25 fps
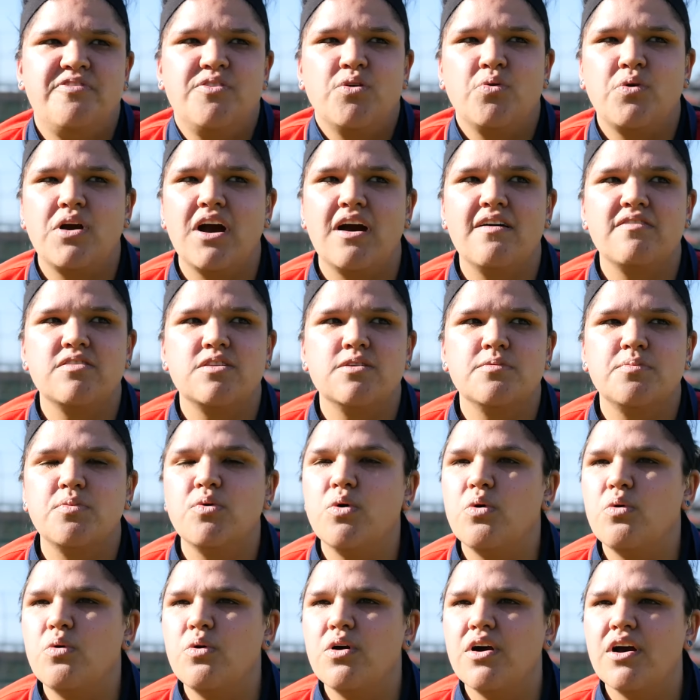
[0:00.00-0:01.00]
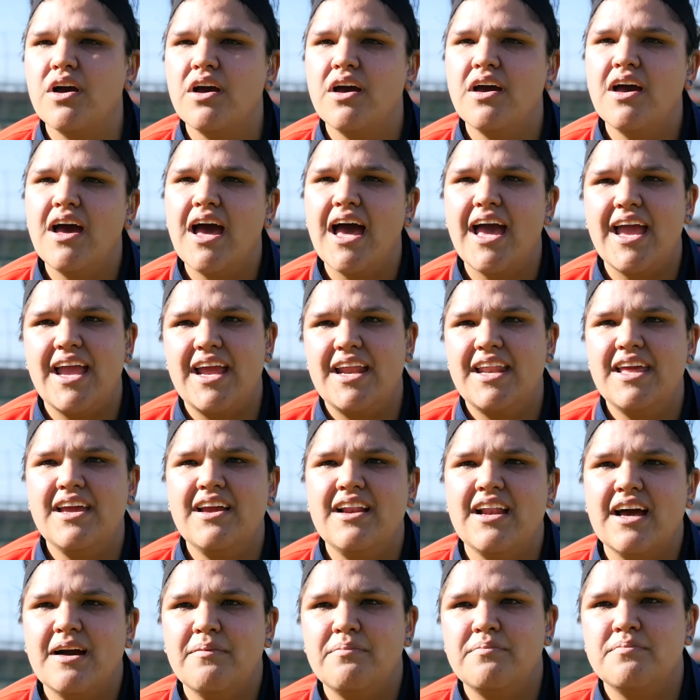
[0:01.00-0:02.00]
feel comfortable at any
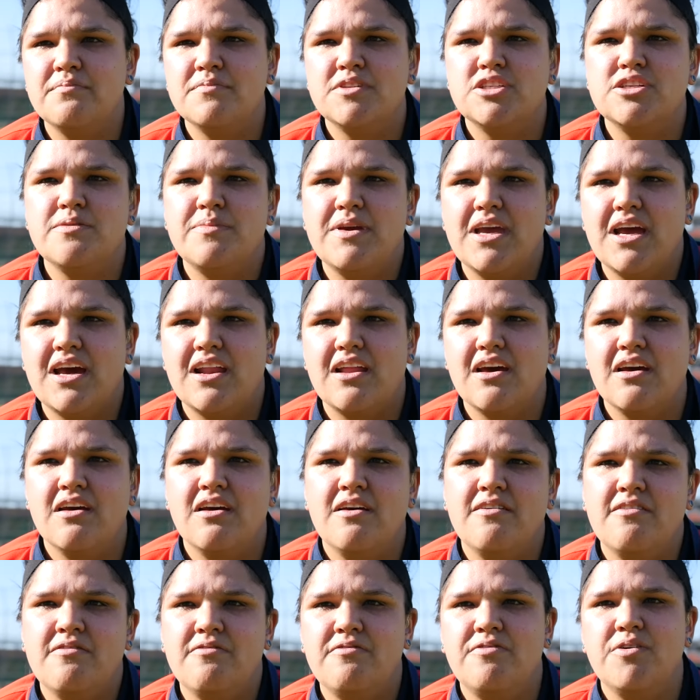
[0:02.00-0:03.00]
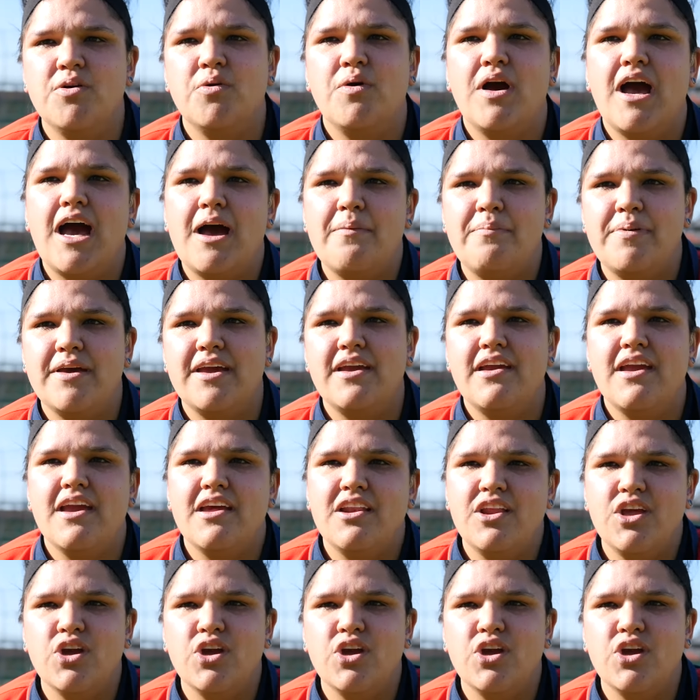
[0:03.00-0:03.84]
club and to be able to feel happy and